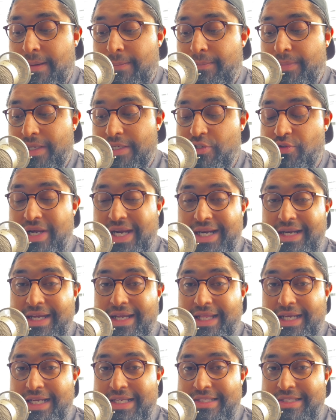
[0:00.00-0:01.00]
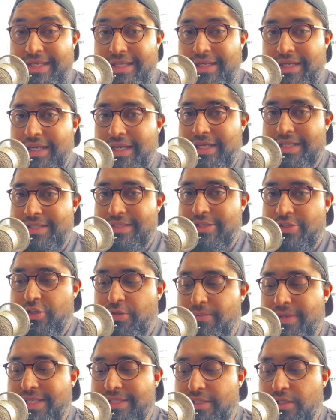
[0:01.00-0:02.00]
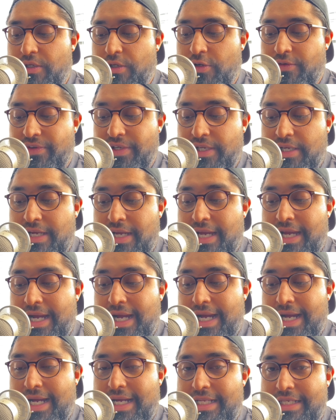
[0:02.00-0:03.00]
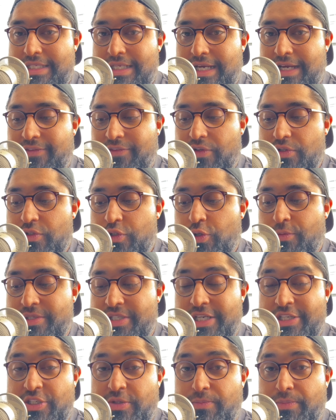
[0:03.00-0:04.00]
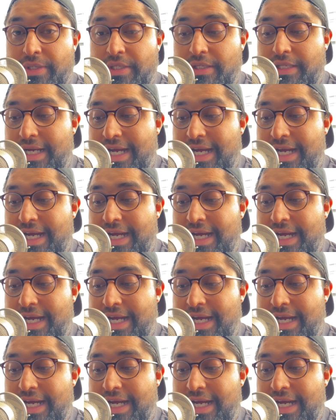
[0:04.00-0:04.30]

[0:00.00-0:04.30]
but Dragonite, like I said, is such an amazing cover, and I've got so much energy built.